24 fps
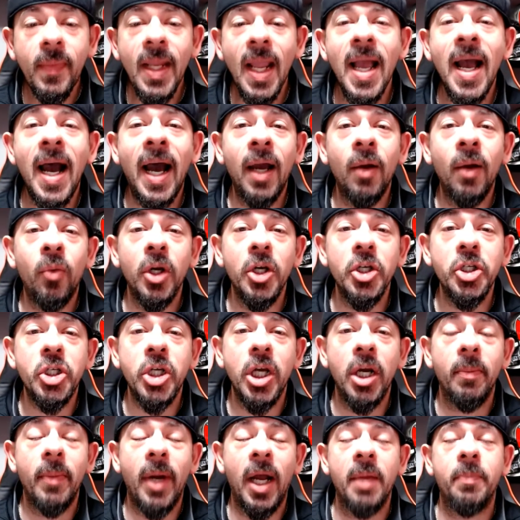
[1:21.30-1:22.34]
I want to share
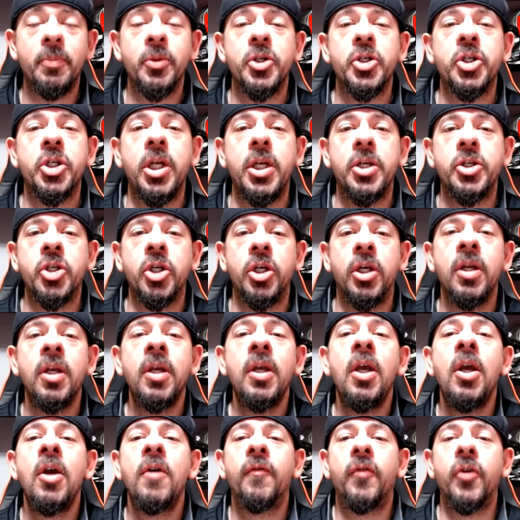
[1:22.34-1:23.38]
my appreciation
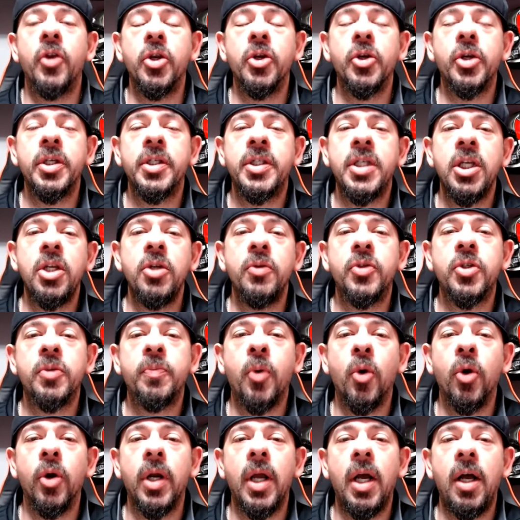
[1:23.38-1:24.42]
for your continued
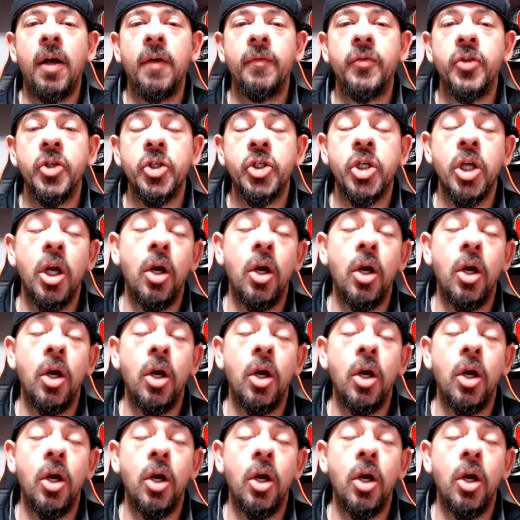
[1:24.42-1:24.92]
support of the show.